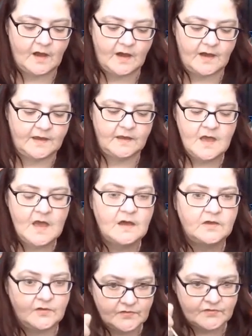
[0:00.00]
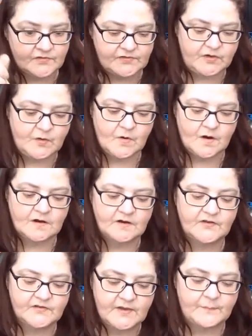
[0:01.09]
I use the skewer
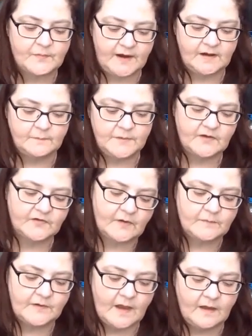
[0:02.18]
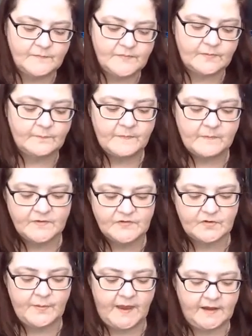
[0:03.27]
to separate them, because sometimes once
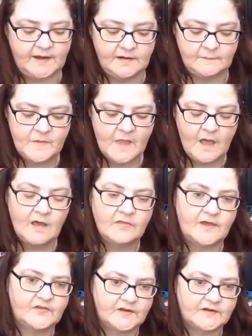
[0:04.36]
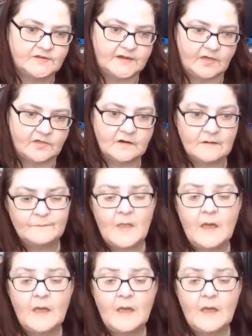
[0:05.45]
they're painted, they stick together.